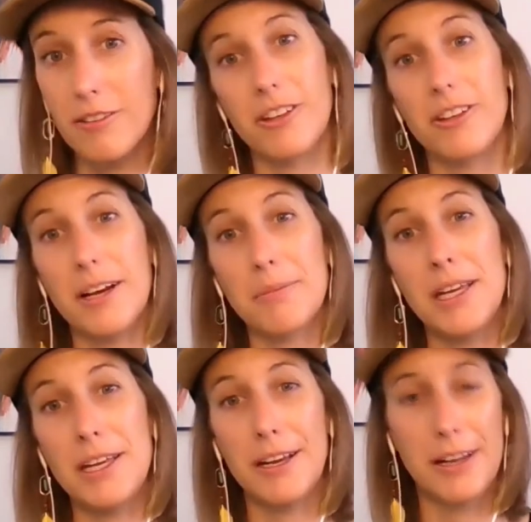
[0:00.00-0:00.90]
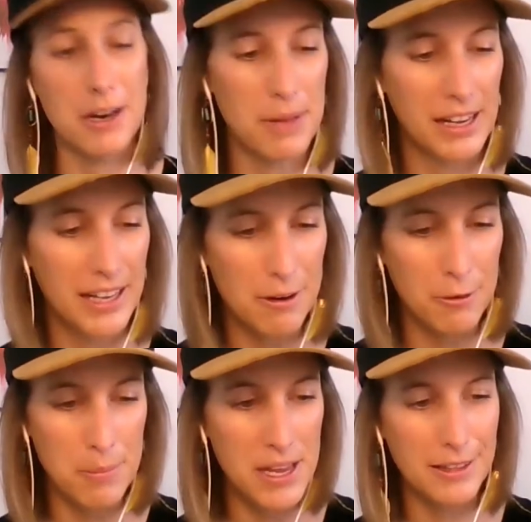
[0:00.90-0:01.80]
If you're like me, you can come hang out
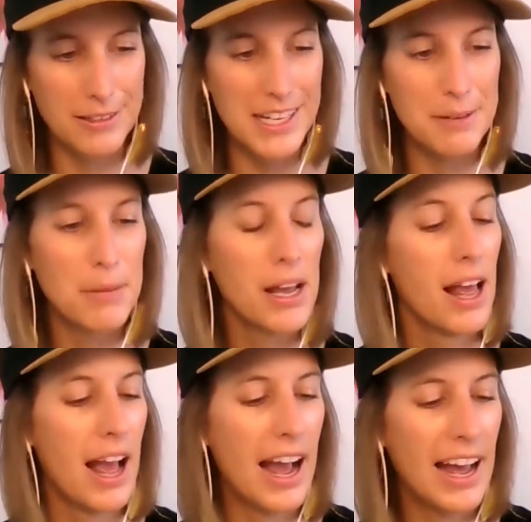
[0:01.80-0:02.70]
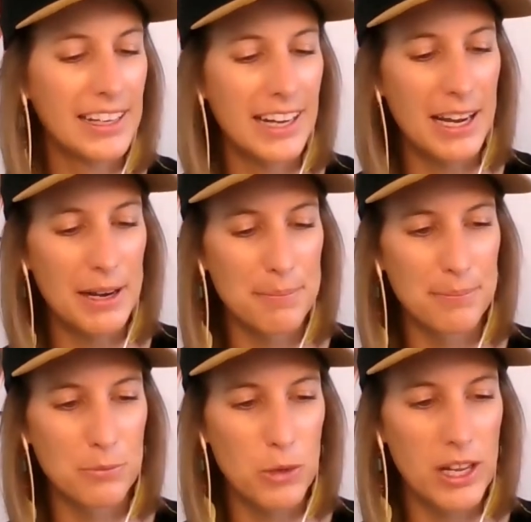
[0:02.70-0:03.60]
with me and the team.
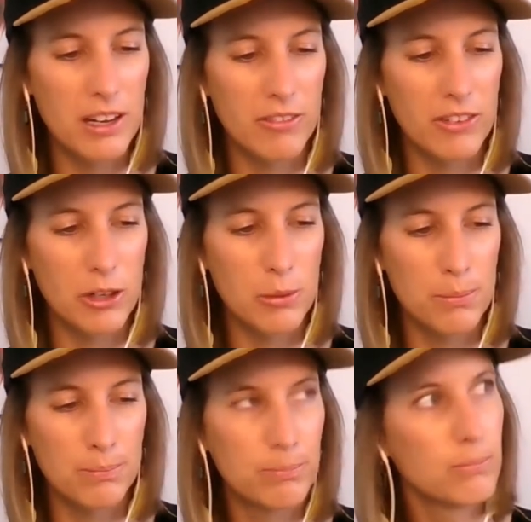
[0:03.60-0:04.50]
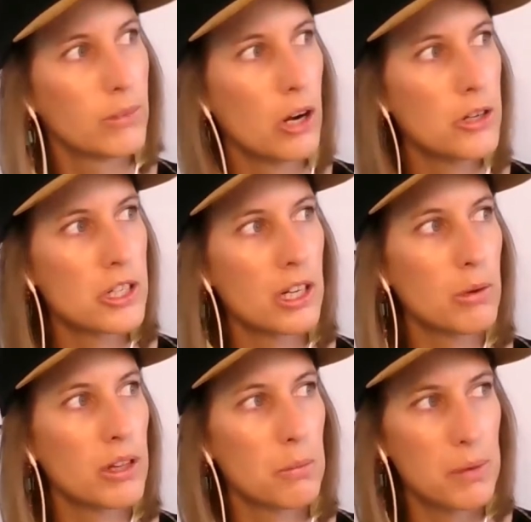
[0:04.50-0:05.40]
And we give you coaching
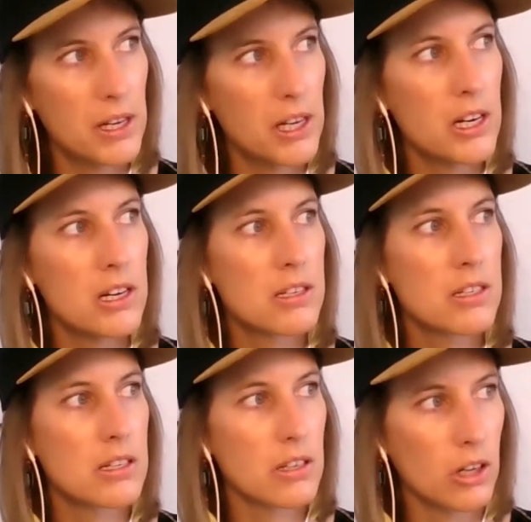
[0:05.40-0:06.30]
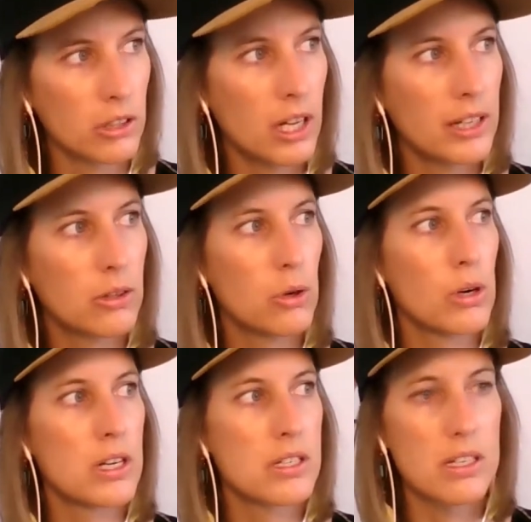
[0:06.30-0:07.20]
with your peers. There's an online
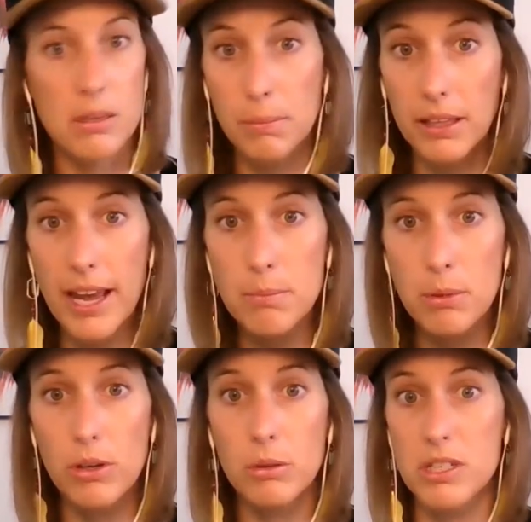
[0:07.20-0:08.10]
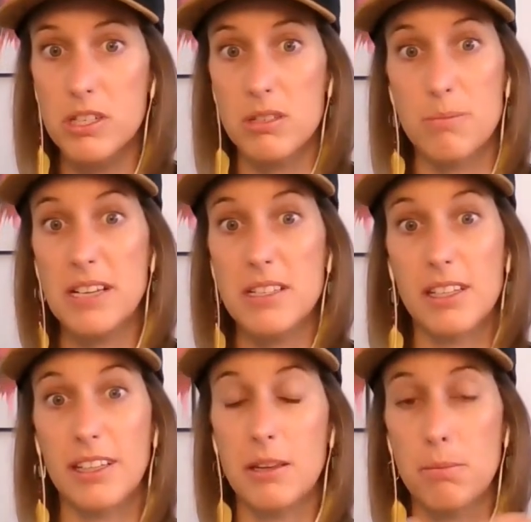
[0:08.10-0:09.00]
course. There's a playbook, which is
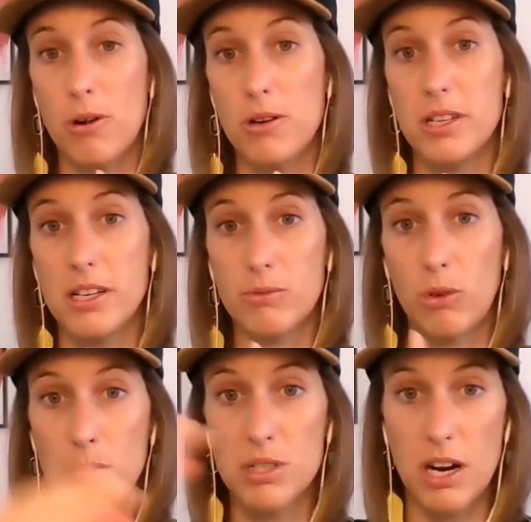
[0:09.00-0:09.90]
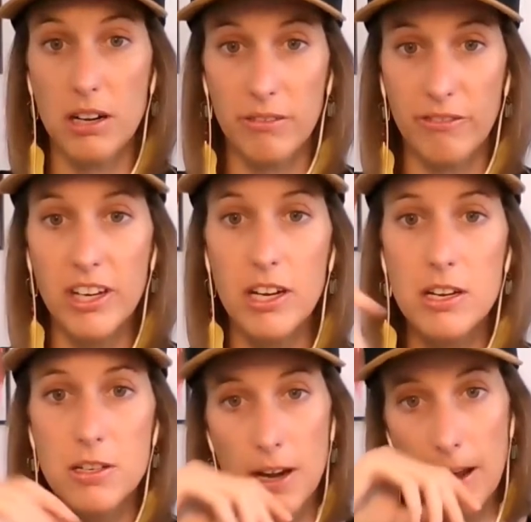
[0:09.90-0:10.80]
basically the process from start to
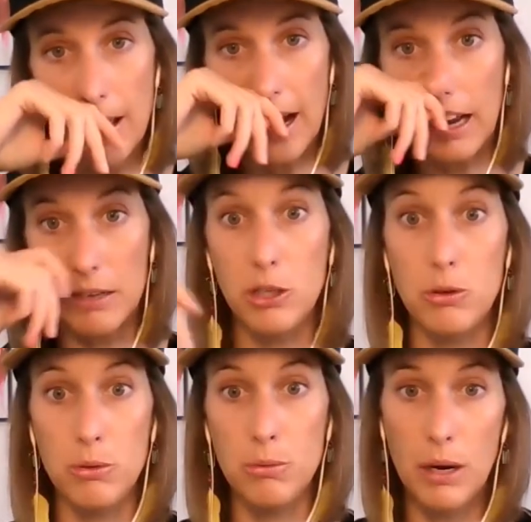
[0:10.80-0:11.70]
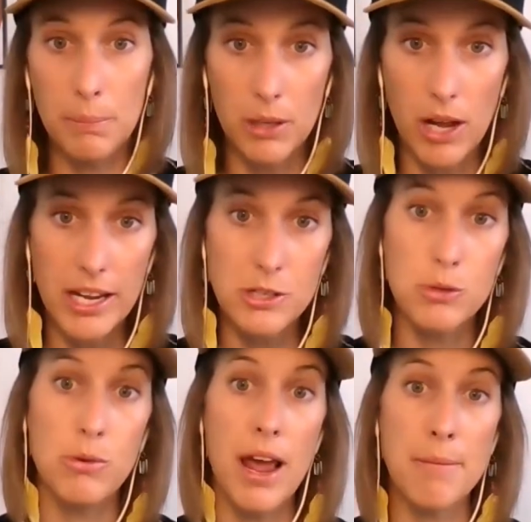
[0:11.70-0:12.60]
finish. And you apply it
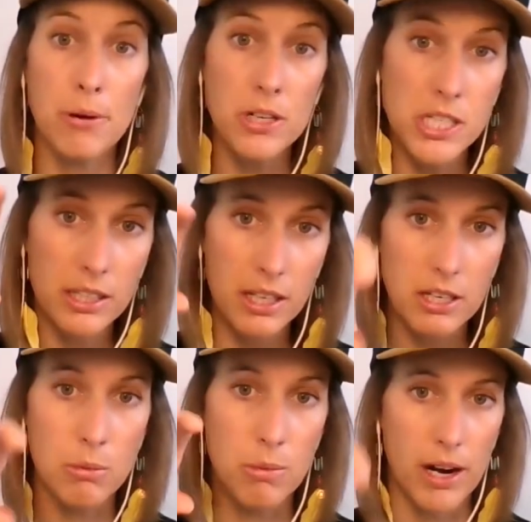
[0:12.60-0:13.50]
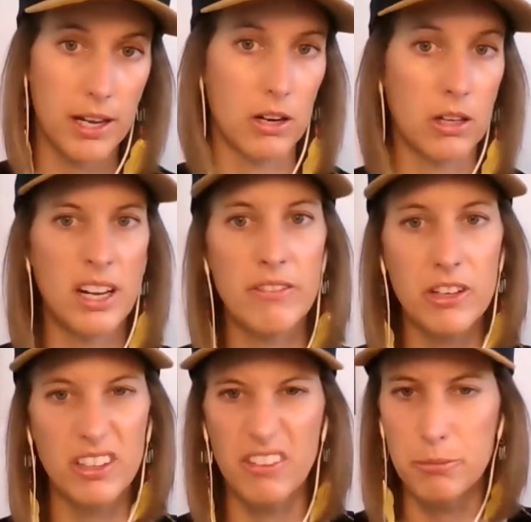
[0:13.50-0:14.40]
to a project that you're working on. If you
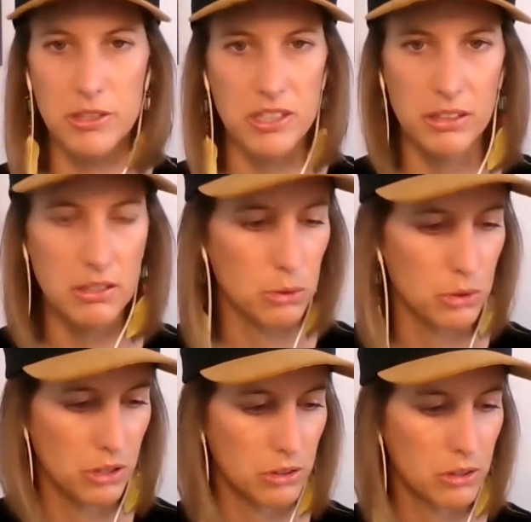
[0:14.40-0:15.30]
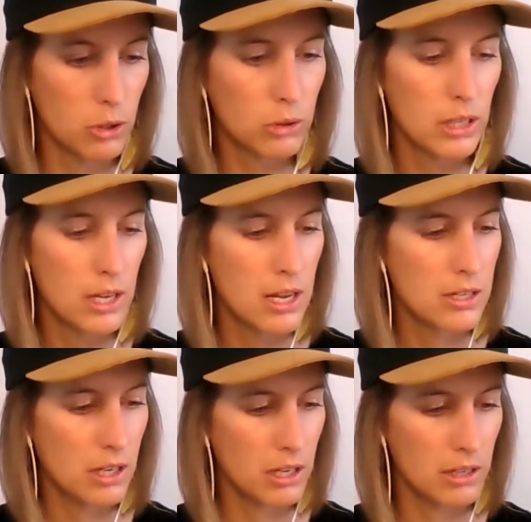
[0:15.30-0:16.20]
don't have a project, that's also cool.
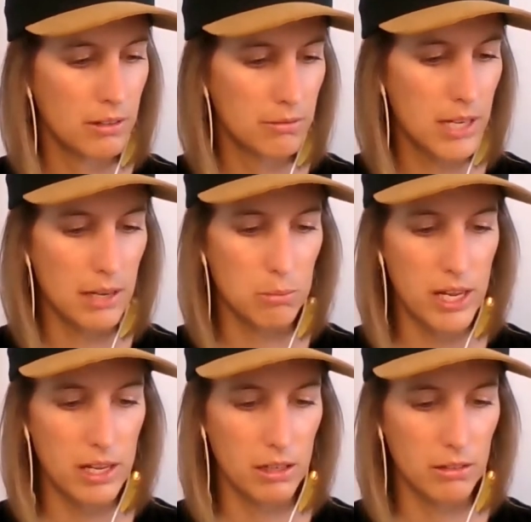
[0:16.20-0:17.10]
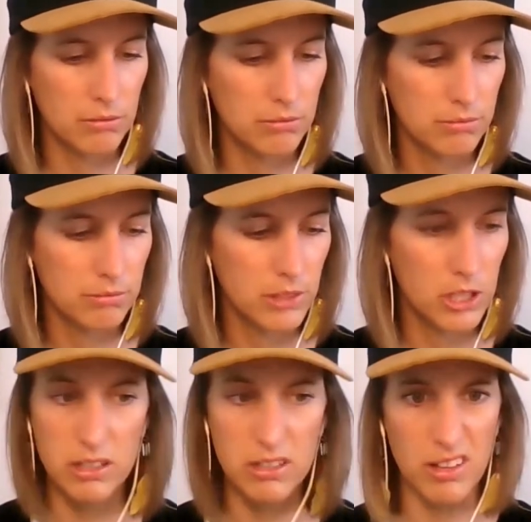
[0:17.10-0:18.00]
So yeah, you can
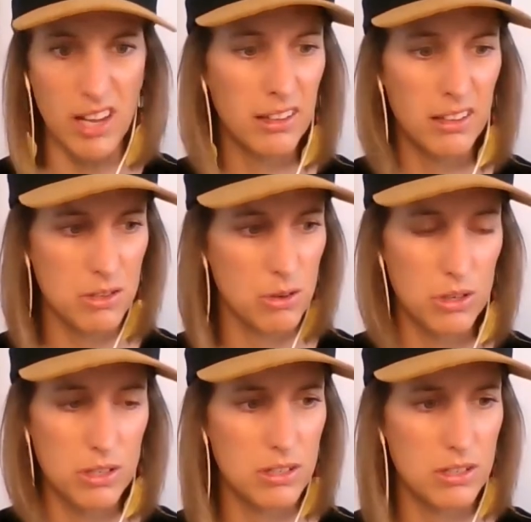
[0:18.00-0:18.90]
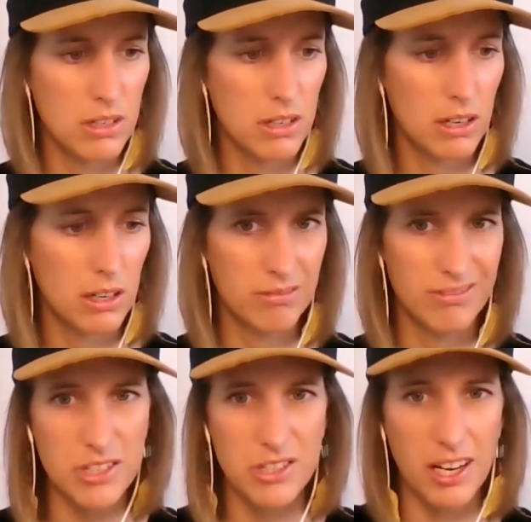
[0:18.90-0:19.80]
do that. There's courses.
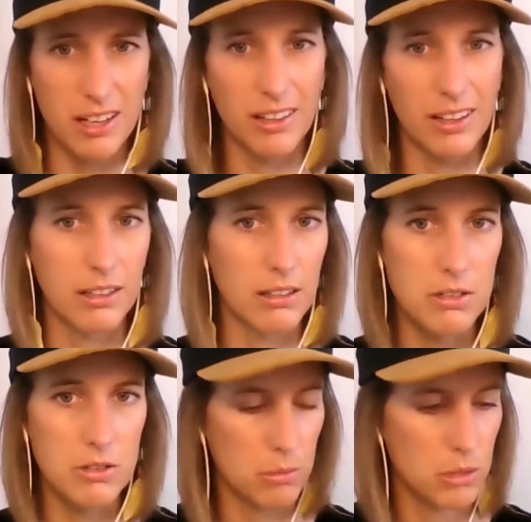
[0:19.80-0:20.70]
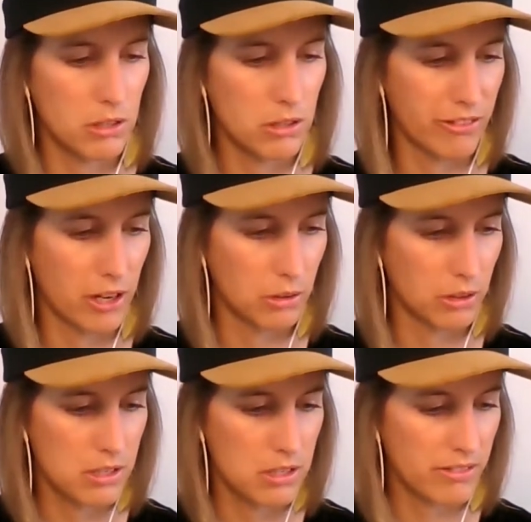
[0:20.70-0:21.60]
Just check the link in the description. You'll find all
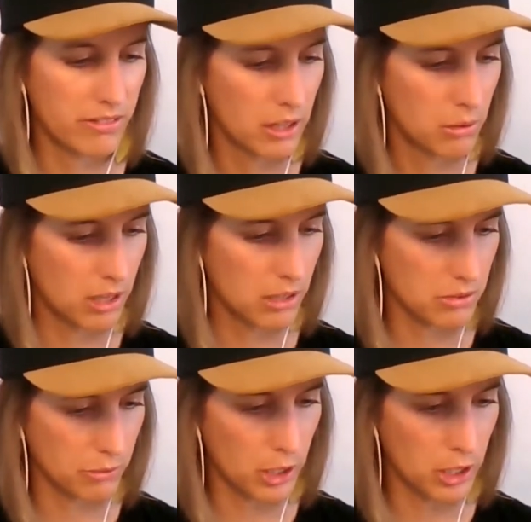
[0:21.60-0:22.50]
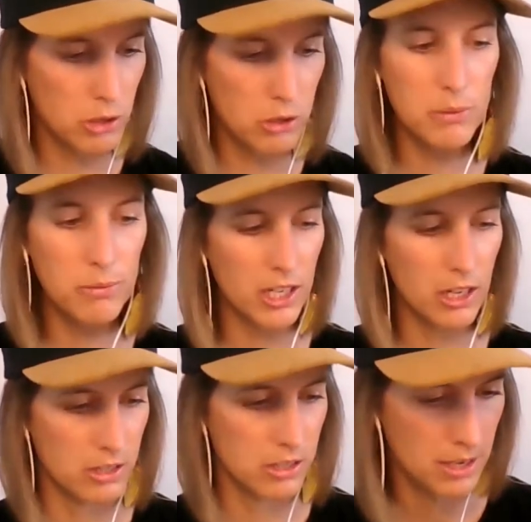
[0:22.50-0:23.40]
this stuff. What else have we got? YouTube
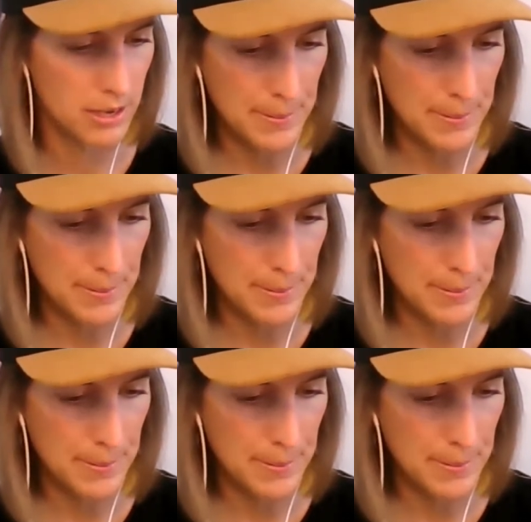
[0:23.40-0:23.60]
videos.